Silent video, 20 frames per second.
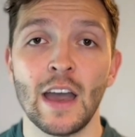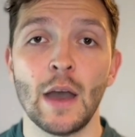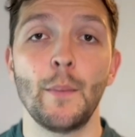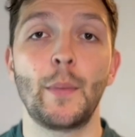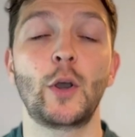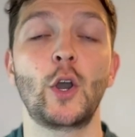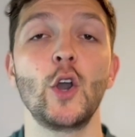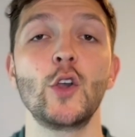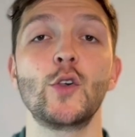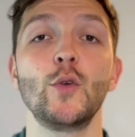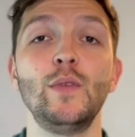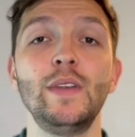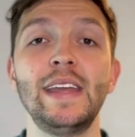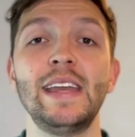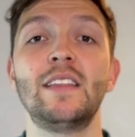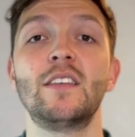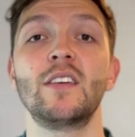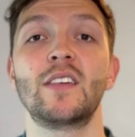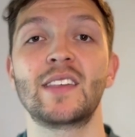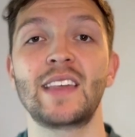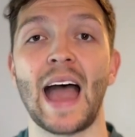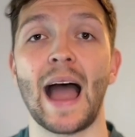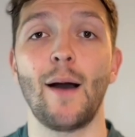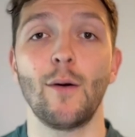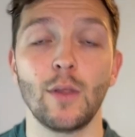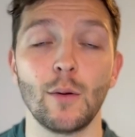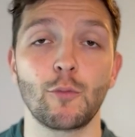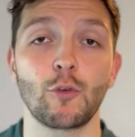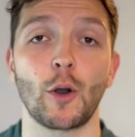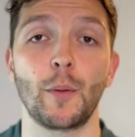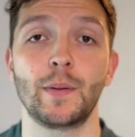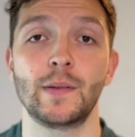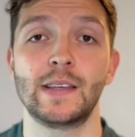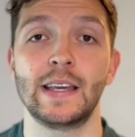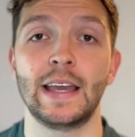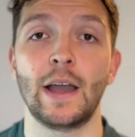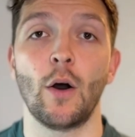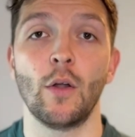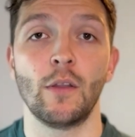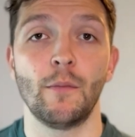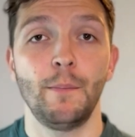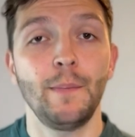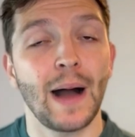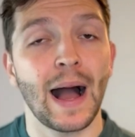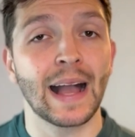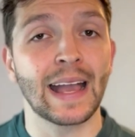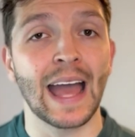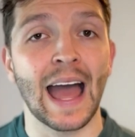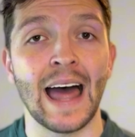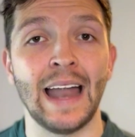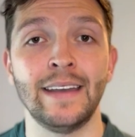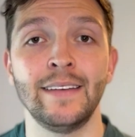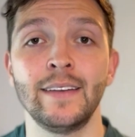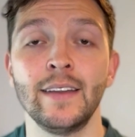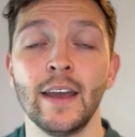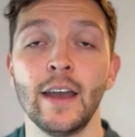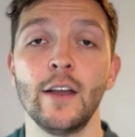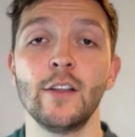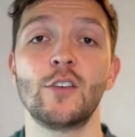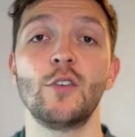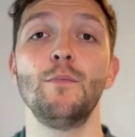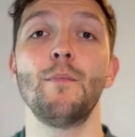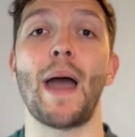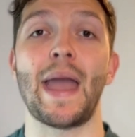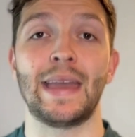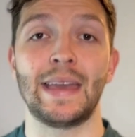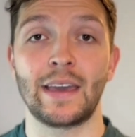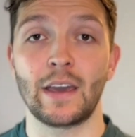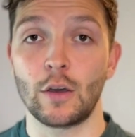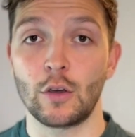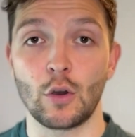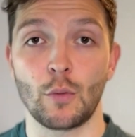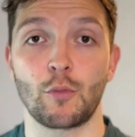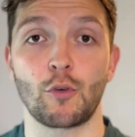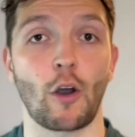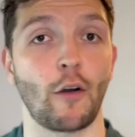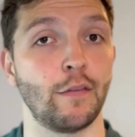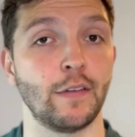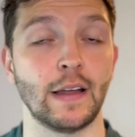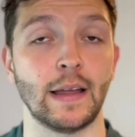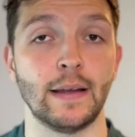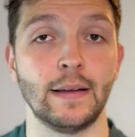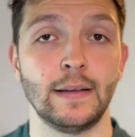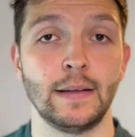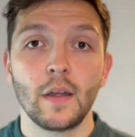because you need to sell the property on the back end to make your profit.